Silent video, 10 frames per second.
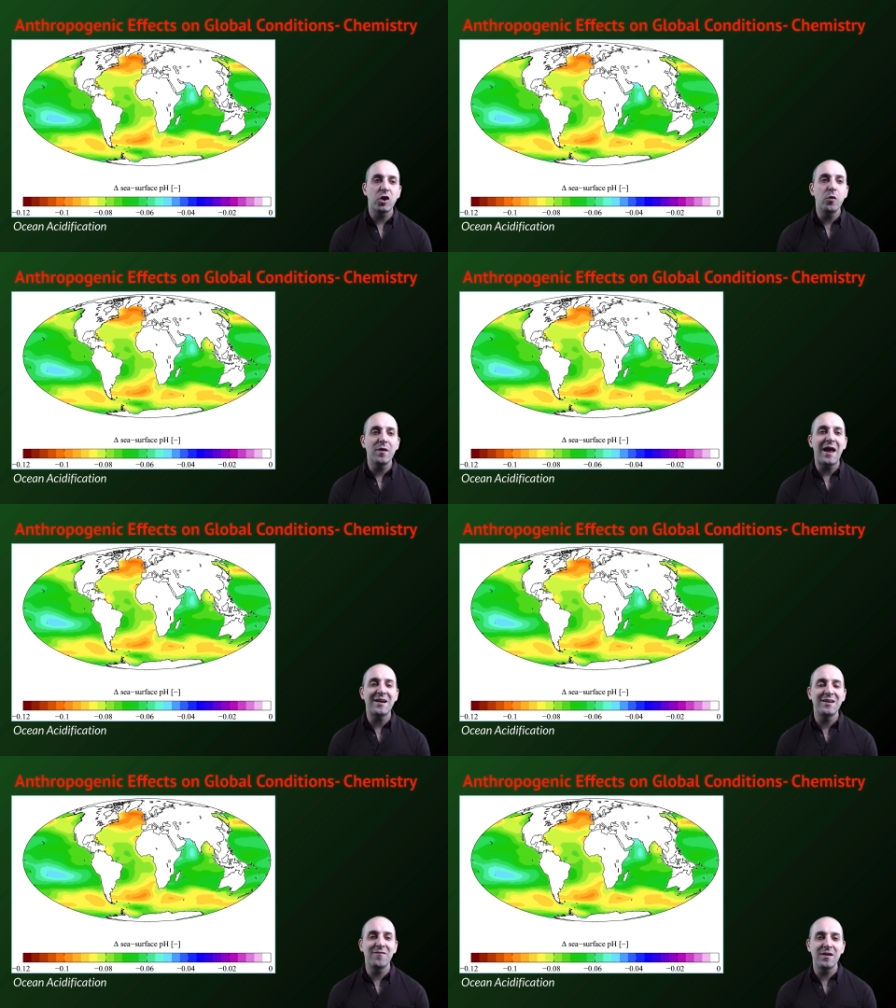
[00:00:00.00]
Human
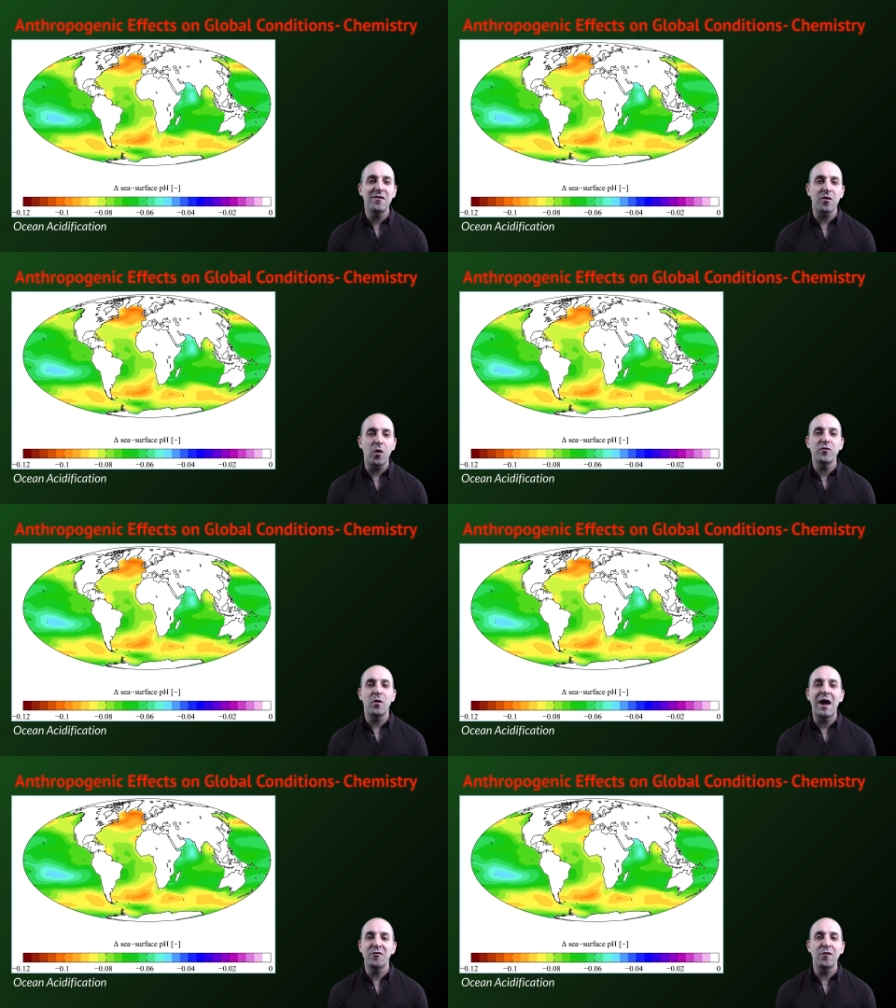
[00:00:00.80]
activities are also
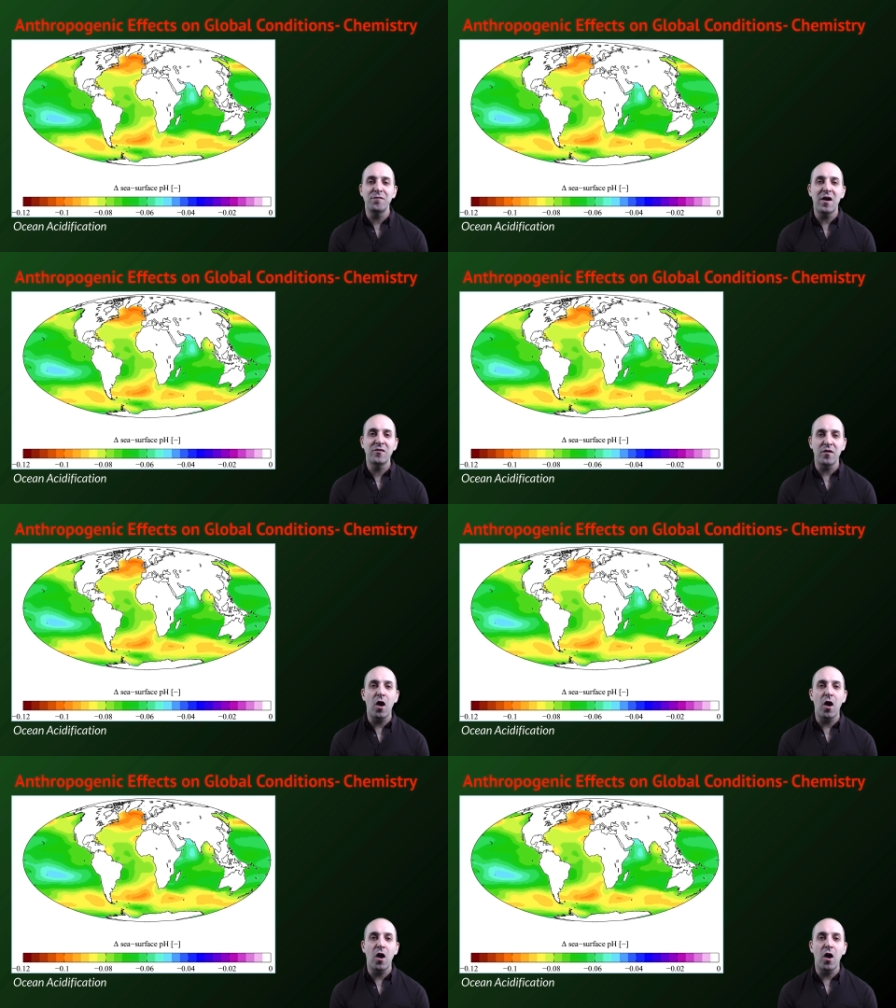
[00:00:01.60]
having effects